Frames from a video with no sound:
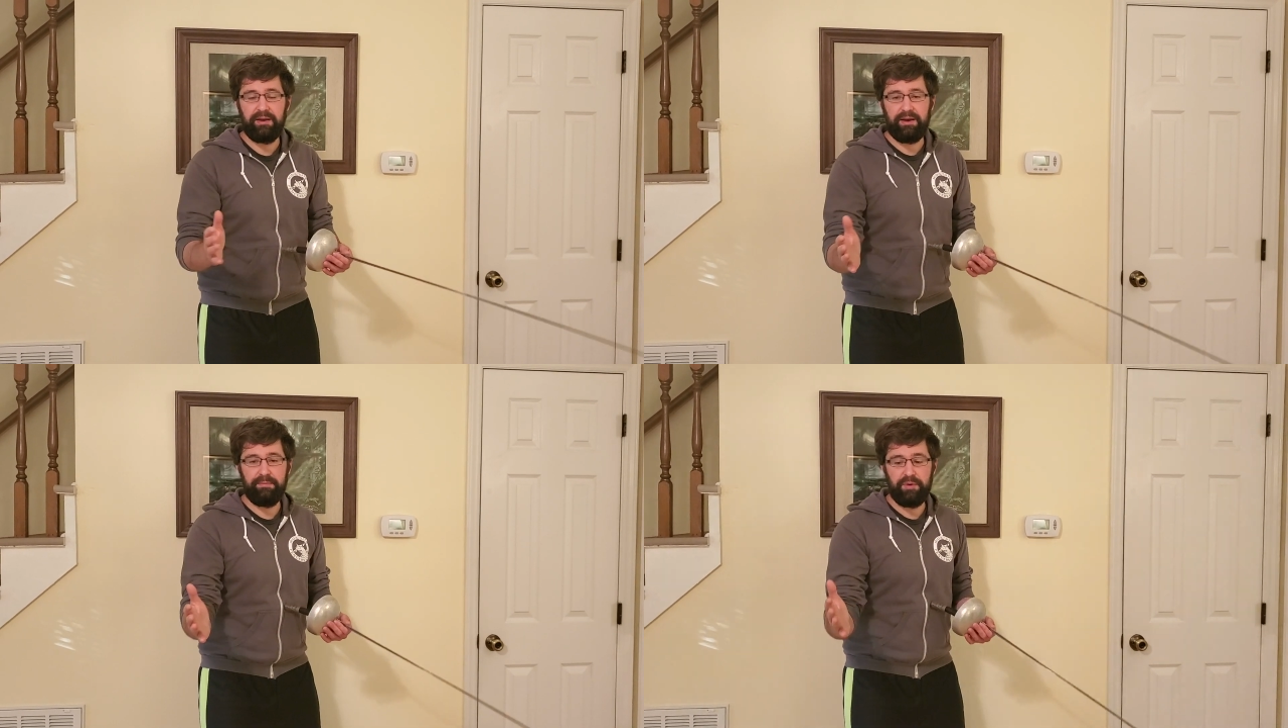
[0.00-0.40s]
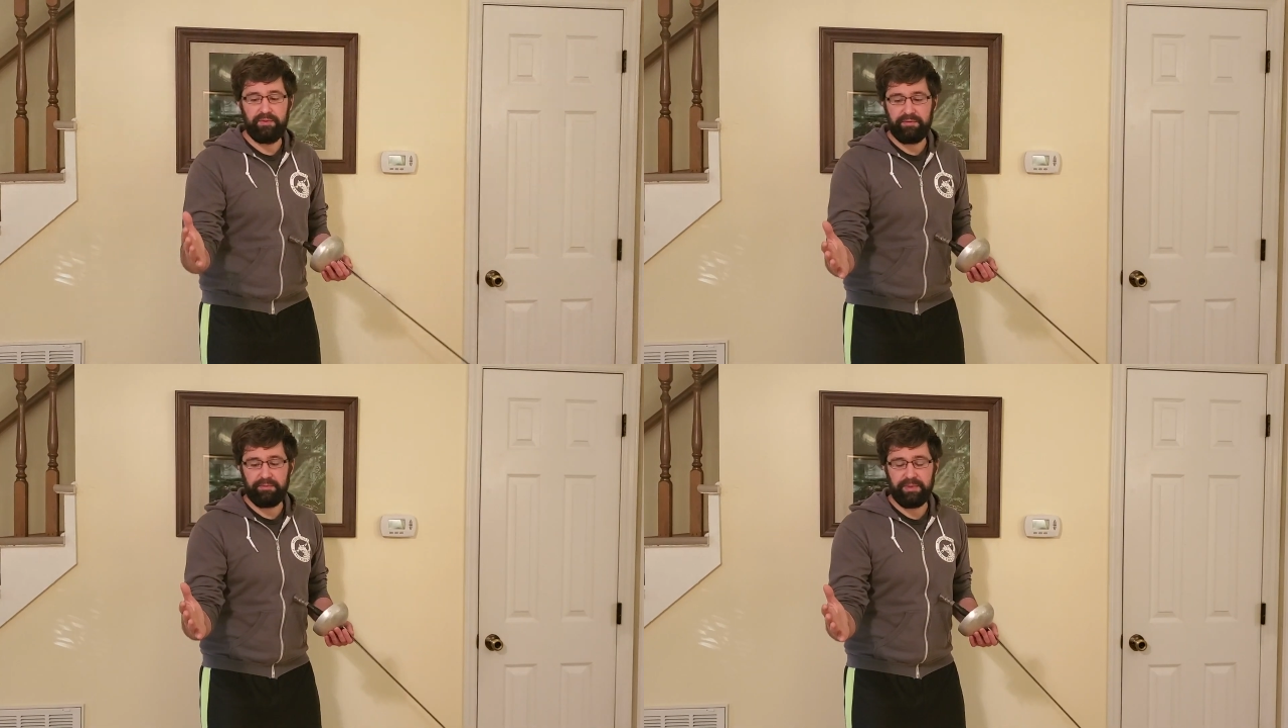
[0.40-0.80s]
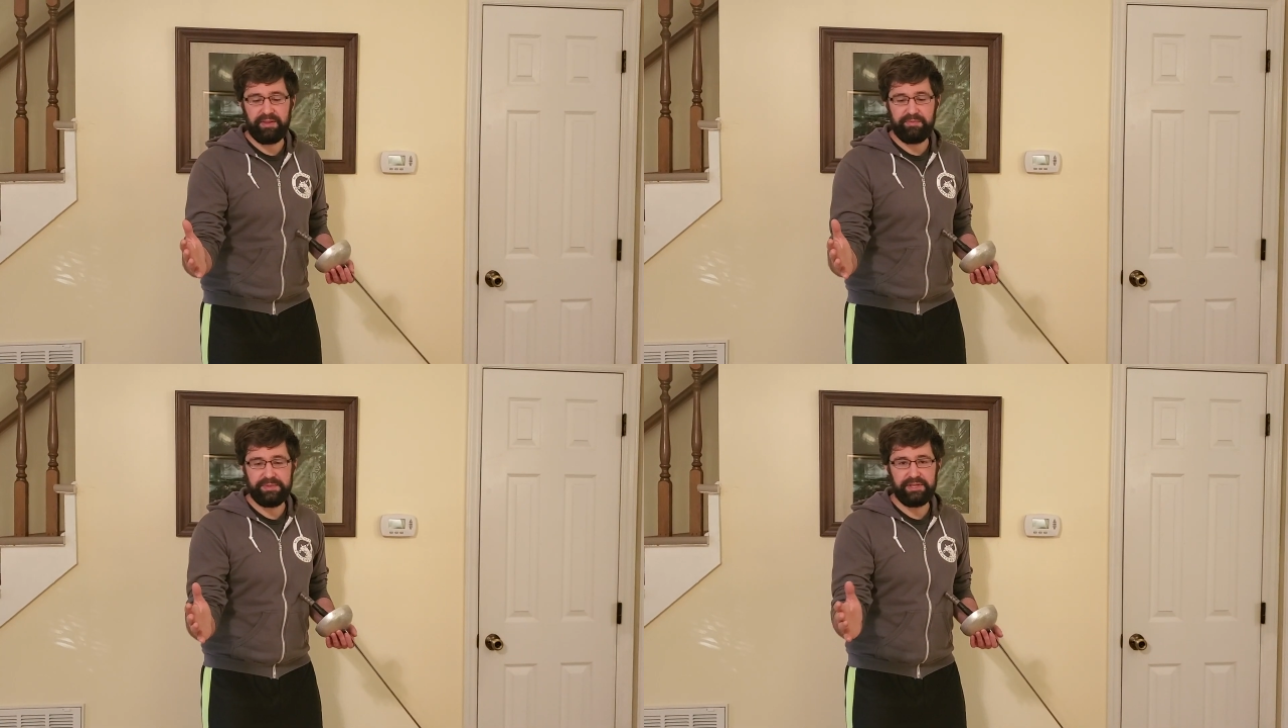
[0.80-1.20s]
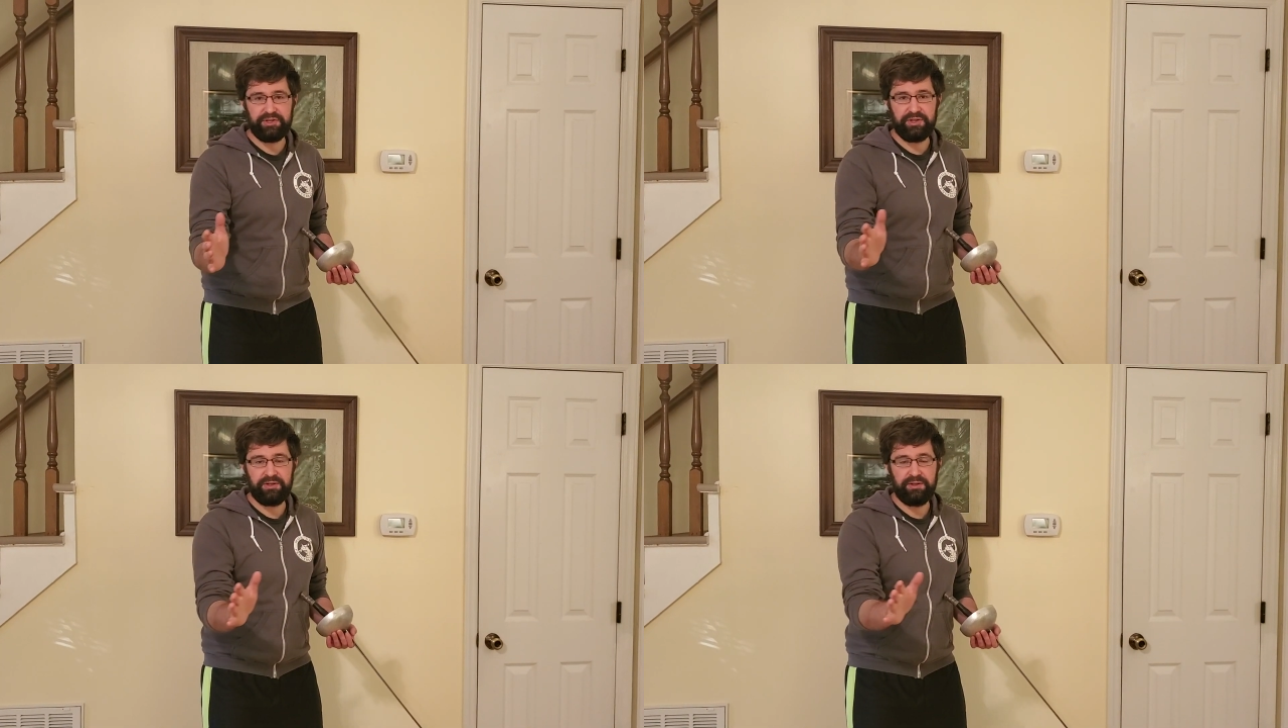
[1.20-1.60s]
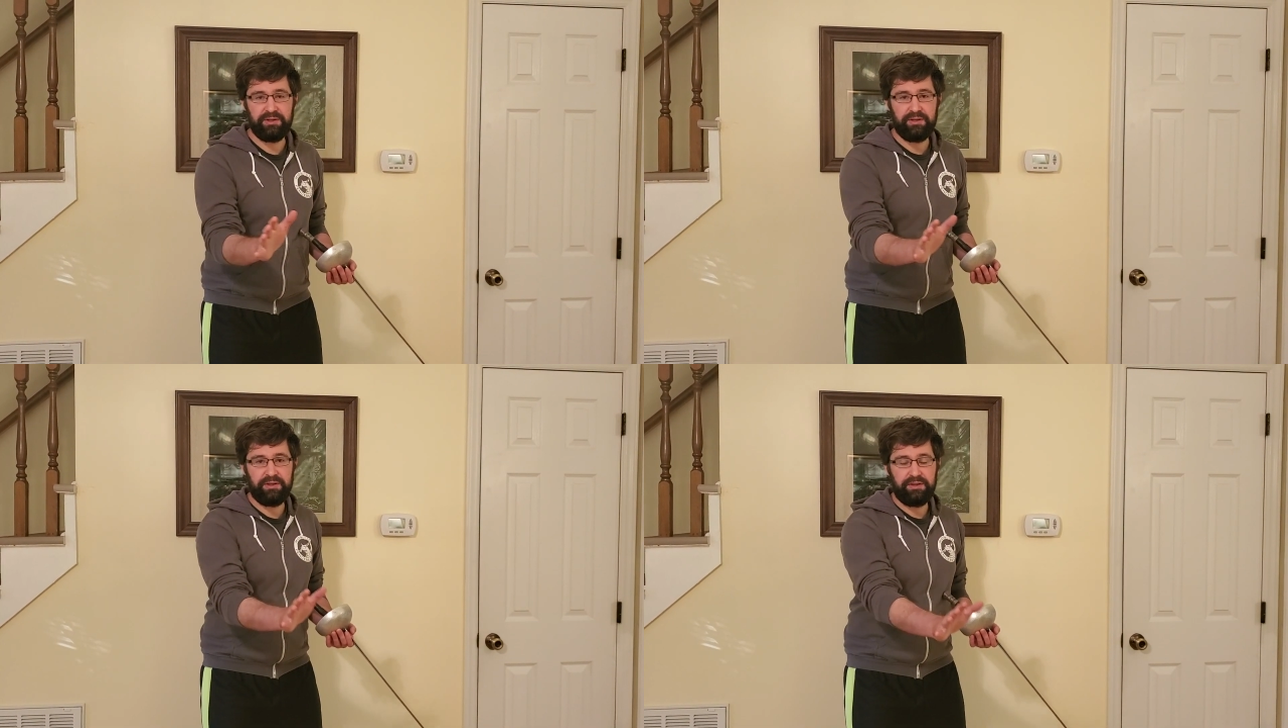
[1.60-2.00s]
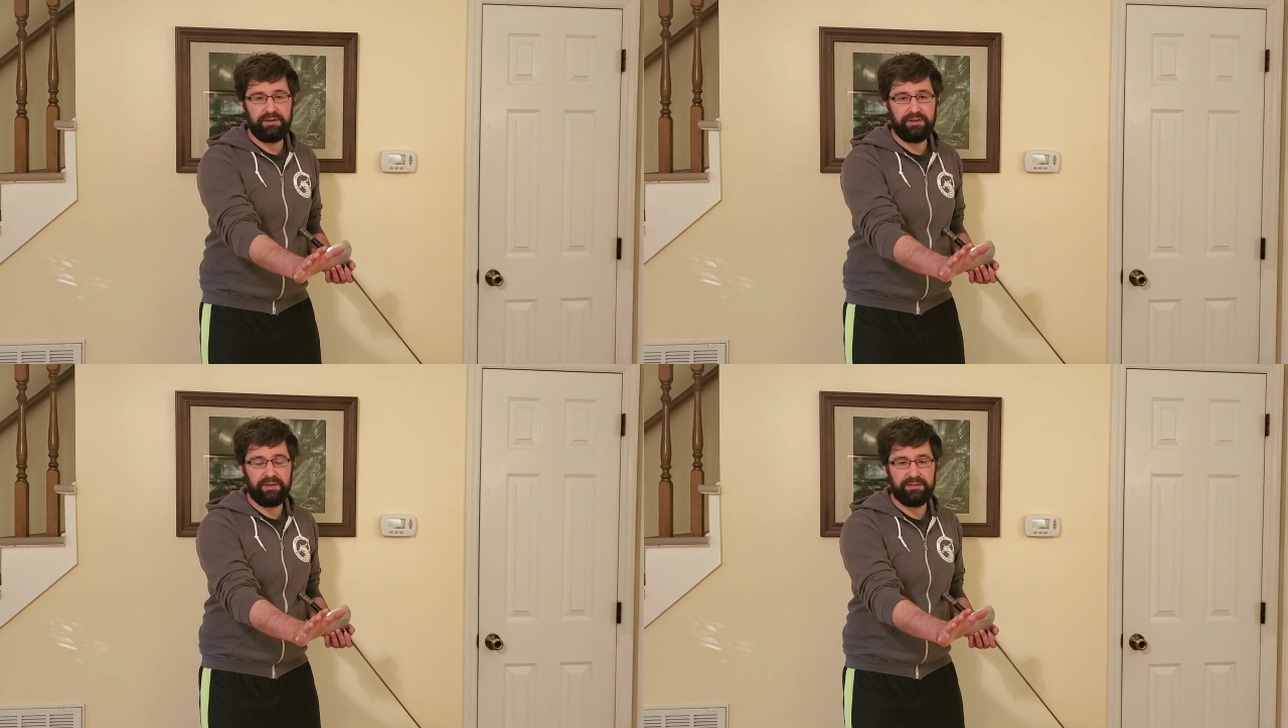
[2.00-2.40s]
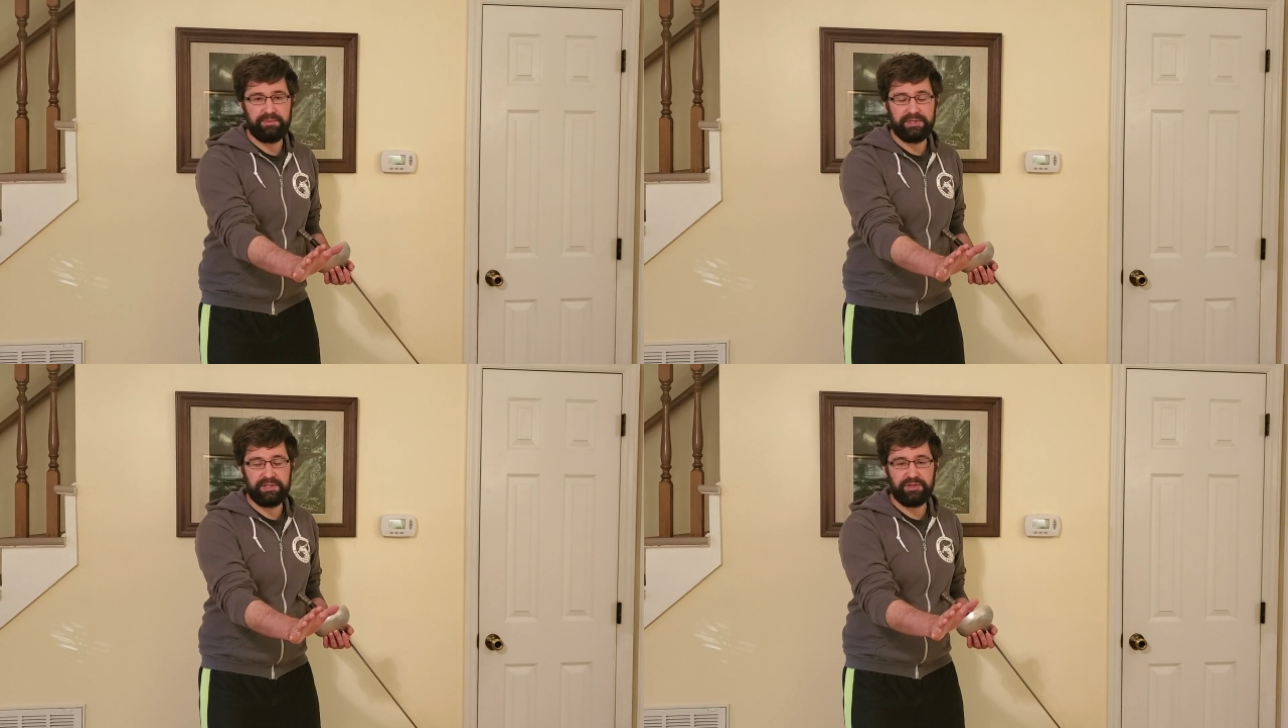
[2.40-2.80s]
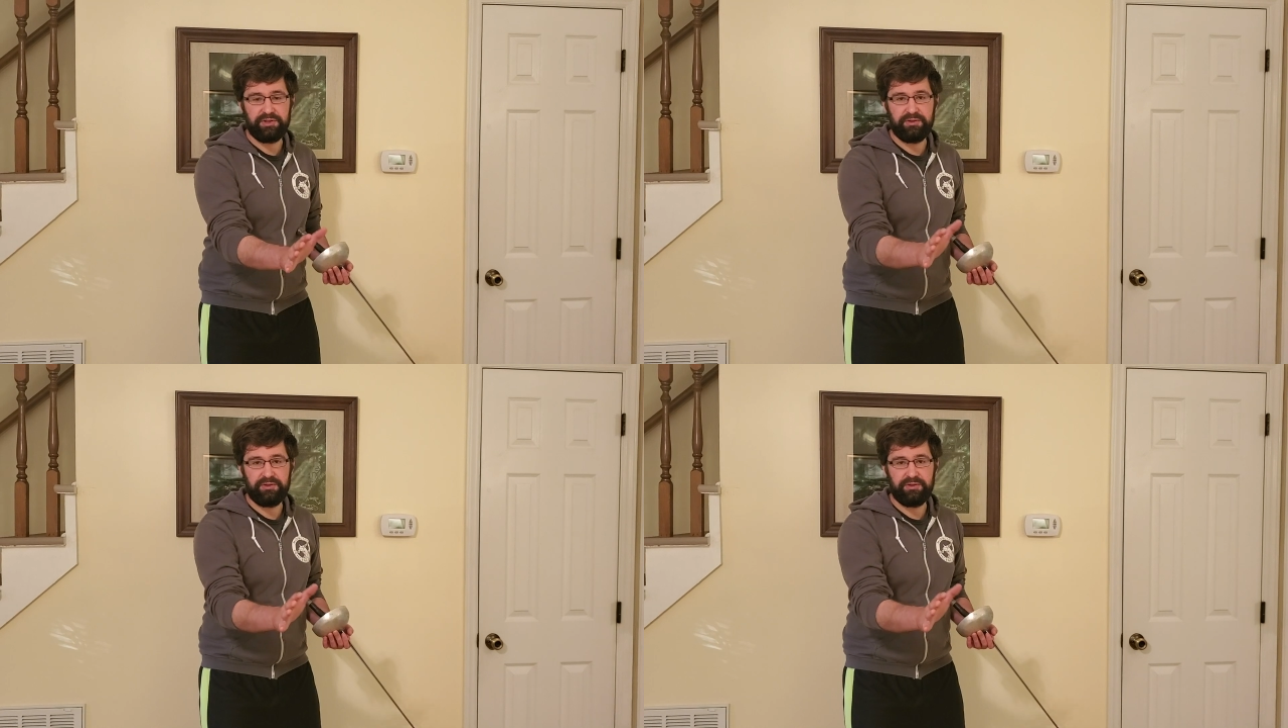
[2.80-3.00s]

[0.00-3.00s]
I'm moving from this position to this position.